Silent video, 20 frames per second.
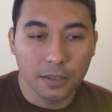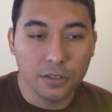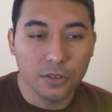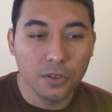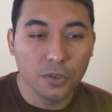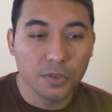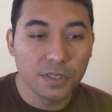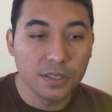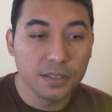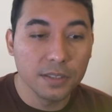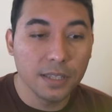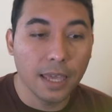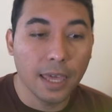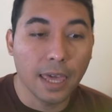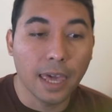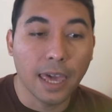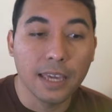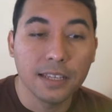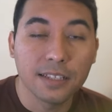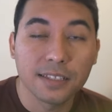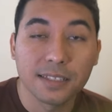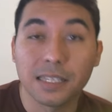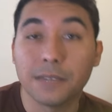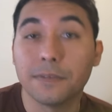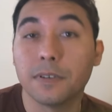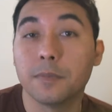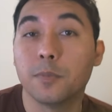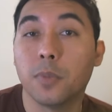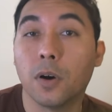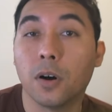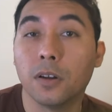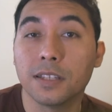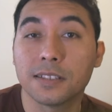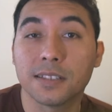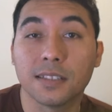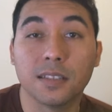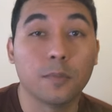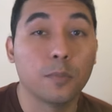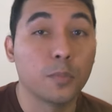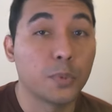using the h7 pawn as
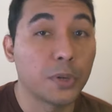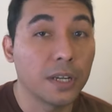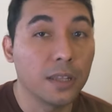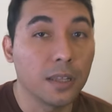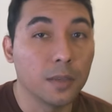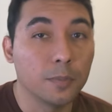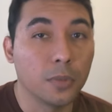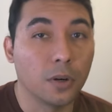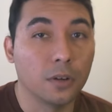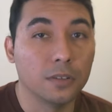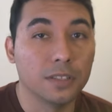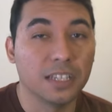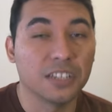an umbrella pawn,